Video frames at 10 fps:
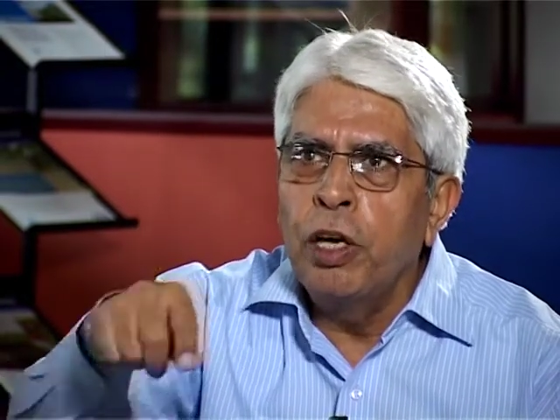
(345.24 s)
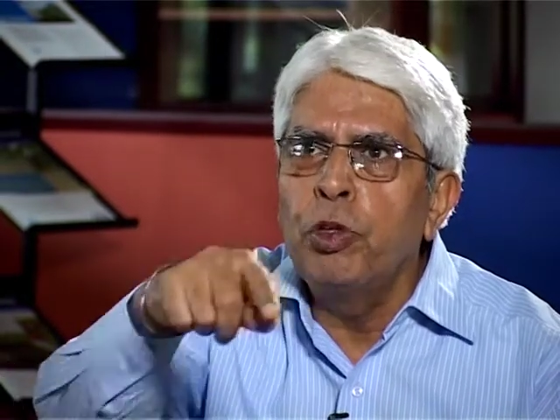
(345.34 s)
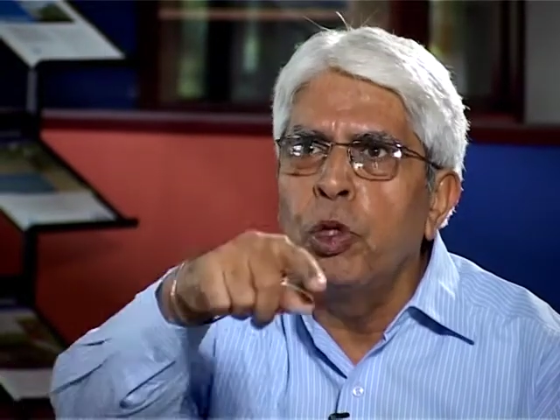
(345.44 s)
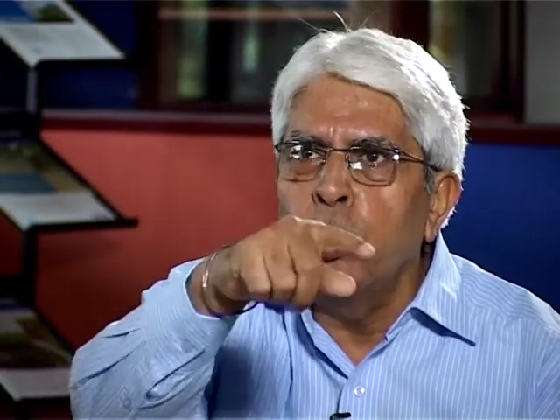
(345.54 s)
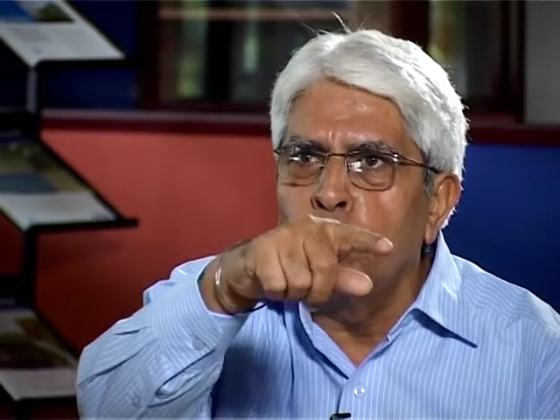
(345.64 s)
if
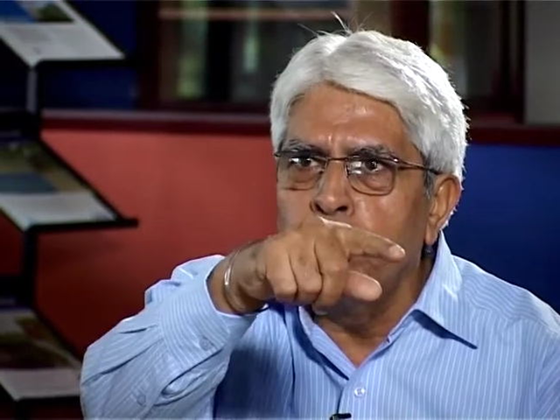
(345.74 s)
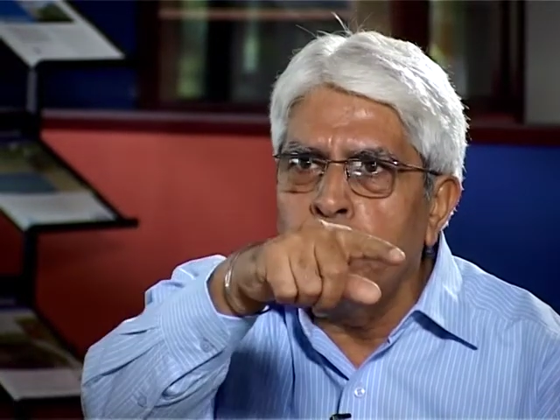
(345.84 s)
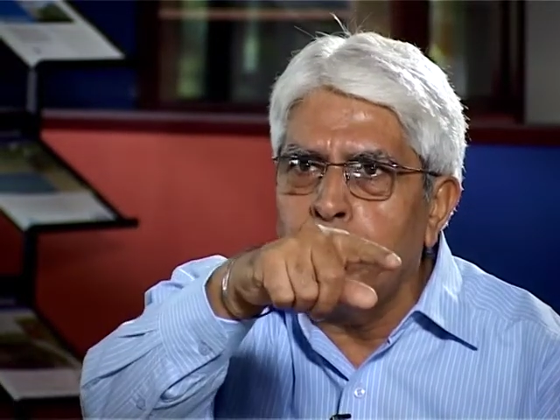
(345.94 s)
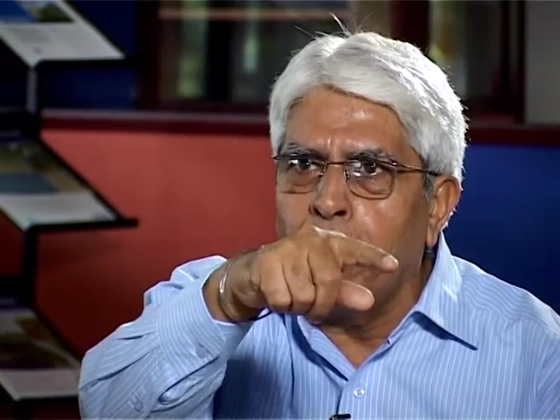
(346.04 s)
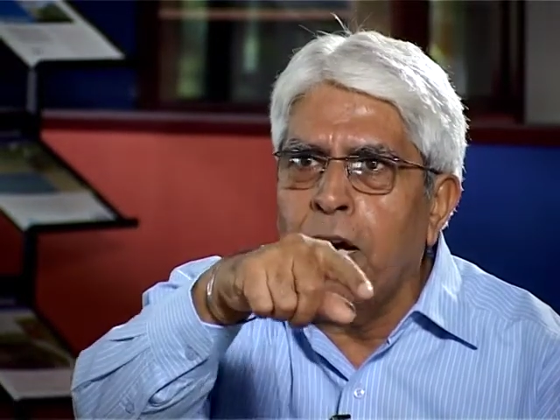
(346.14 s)
you include
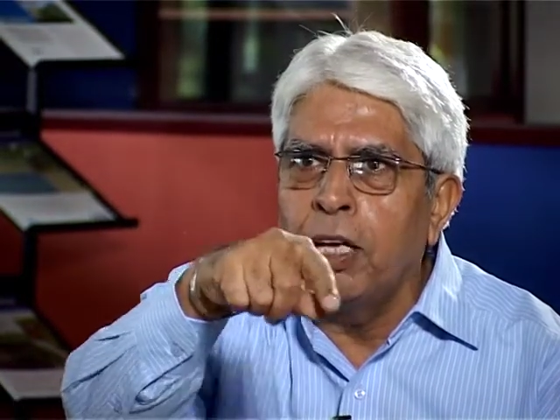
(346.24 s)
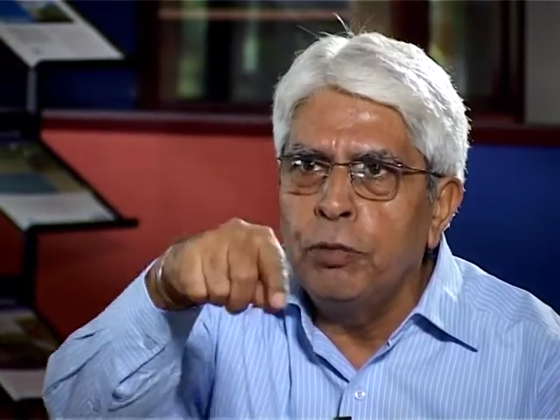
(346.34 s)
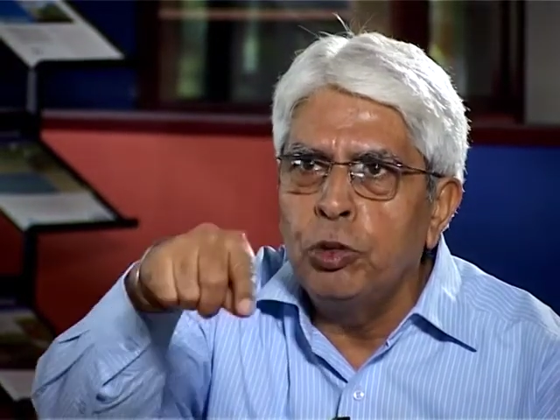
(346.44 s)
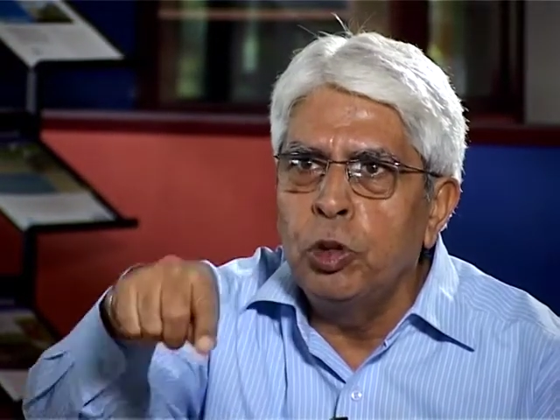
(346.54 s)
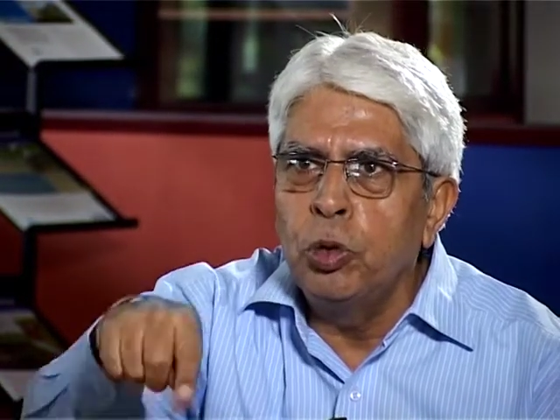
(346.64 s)
Nepal,
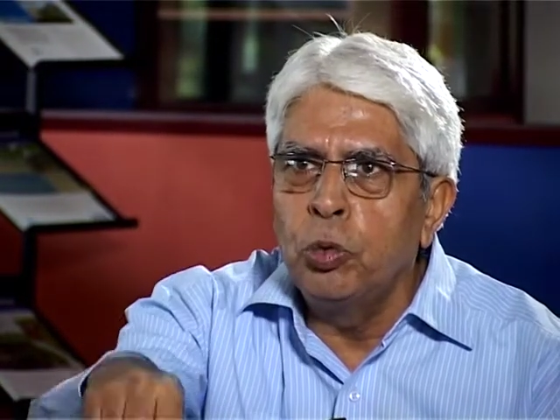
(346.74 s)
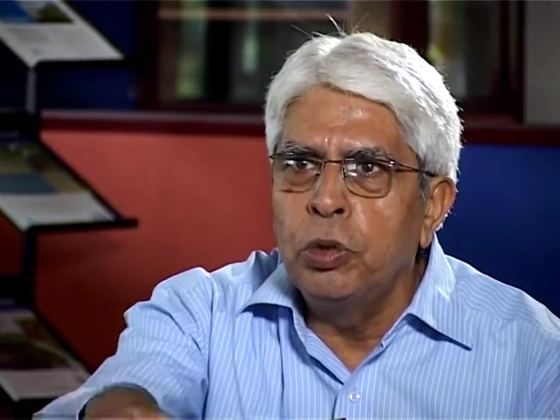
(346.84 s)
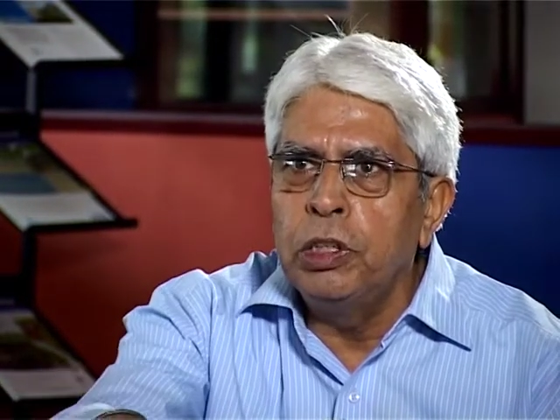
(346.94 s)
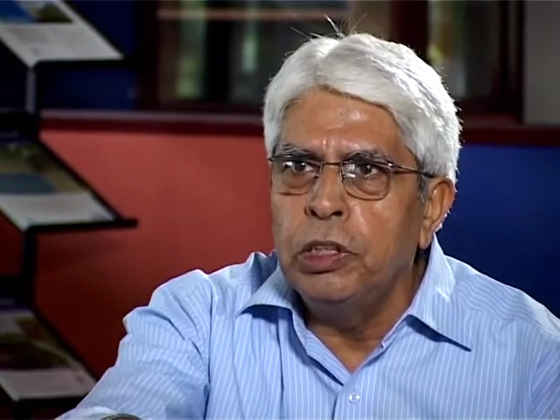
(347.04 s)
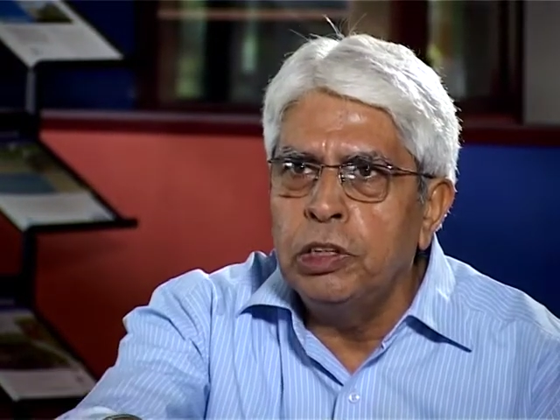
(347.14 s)
if you
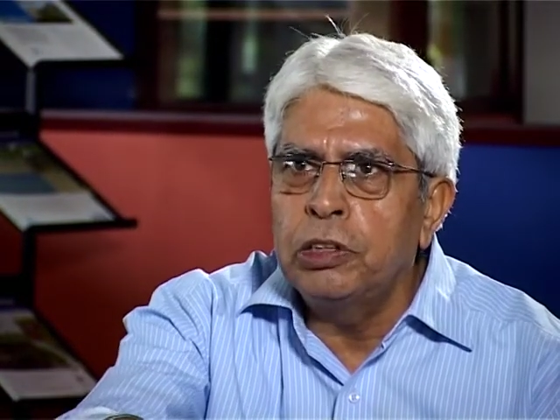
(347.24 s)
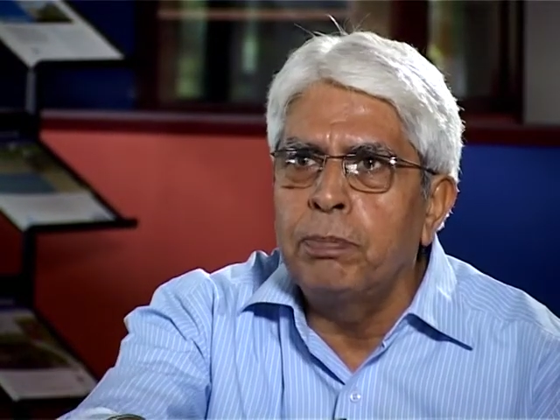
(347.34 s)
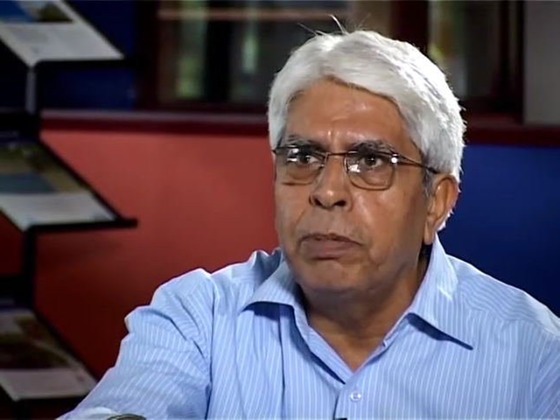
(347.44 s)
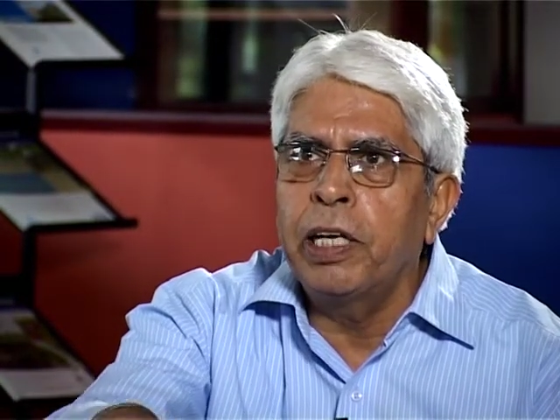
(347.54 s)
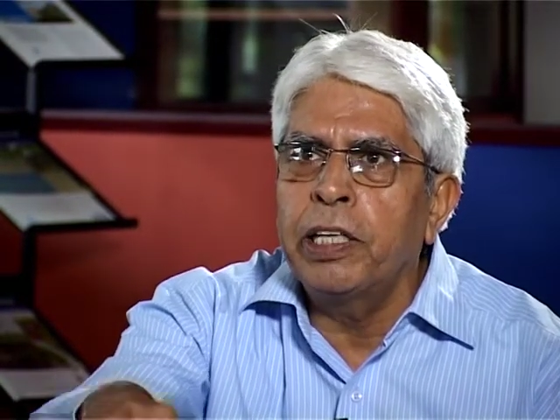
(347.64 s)
include the
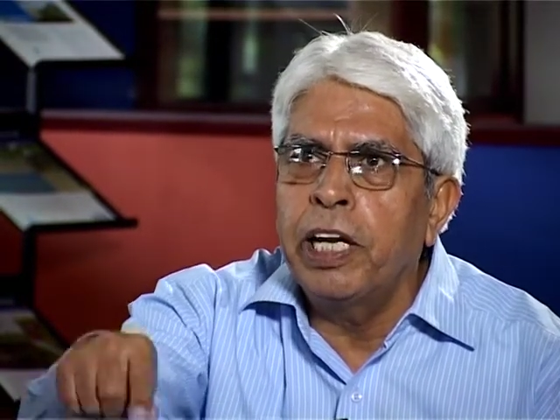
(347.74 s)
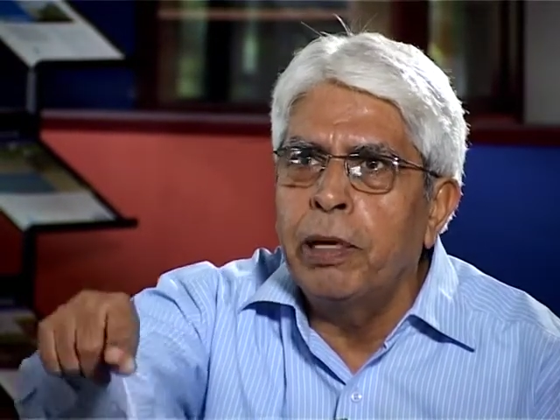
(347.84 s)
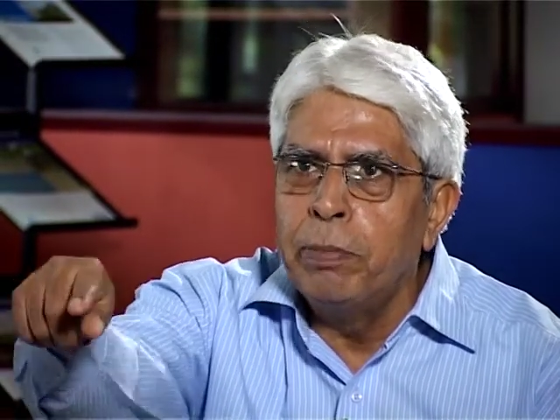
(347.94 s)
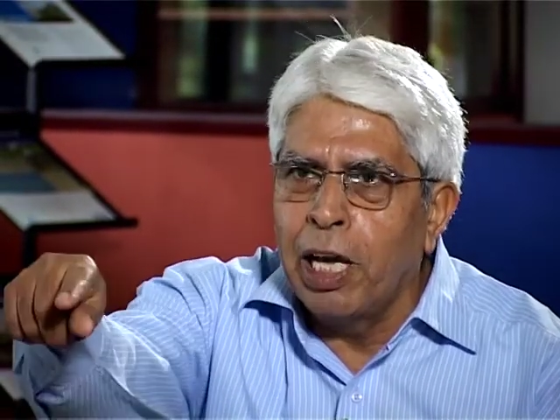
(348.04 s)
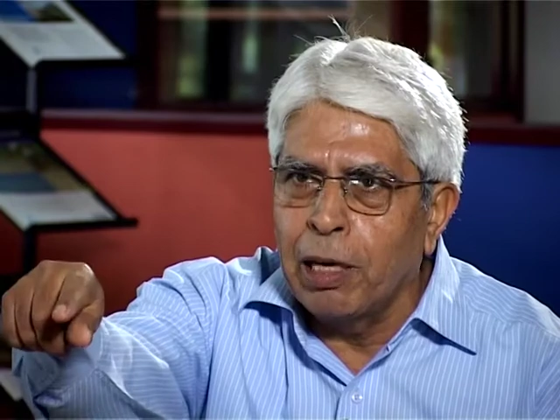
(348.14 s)
eastern part
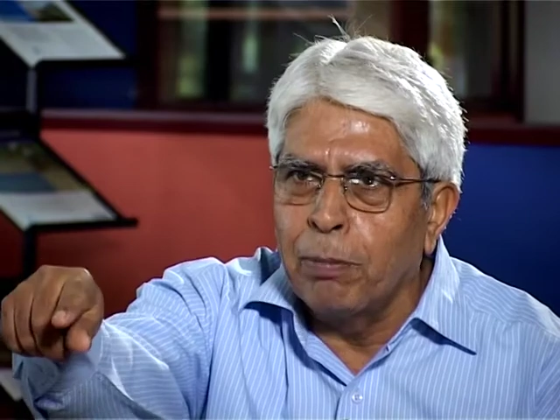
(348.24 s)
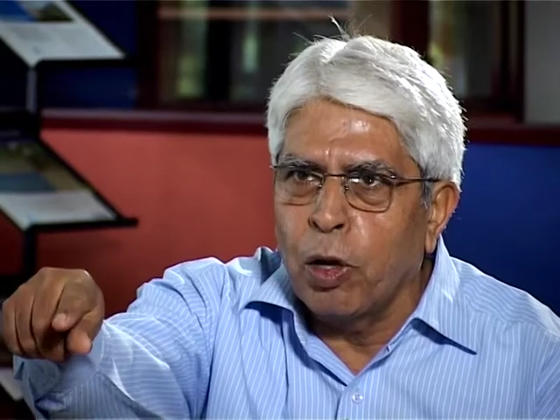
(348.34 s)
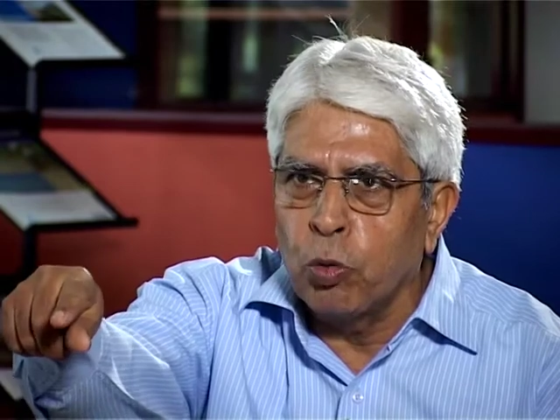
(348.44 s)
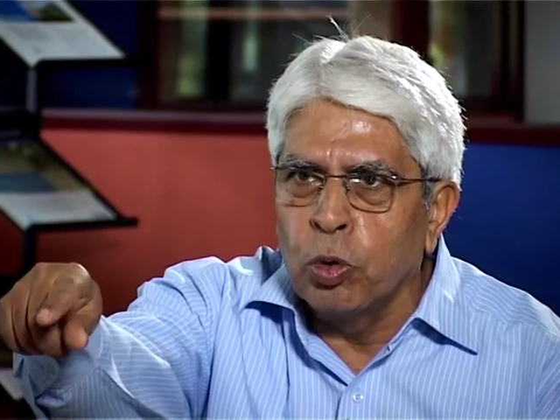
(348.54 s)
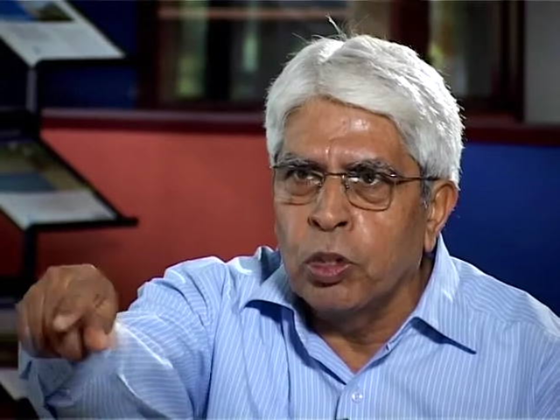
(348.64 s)
and
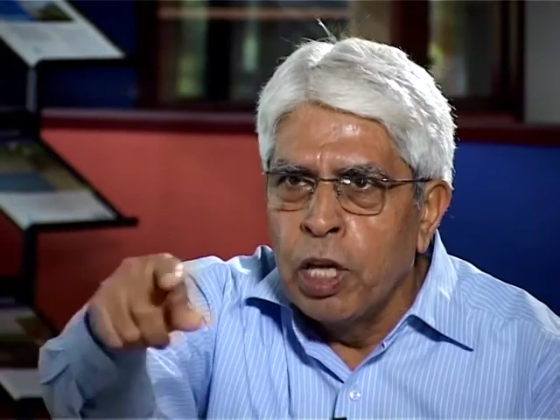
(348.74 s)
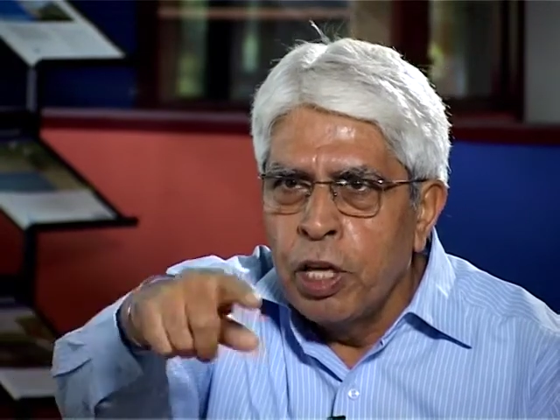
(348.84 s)
Myanmar, both.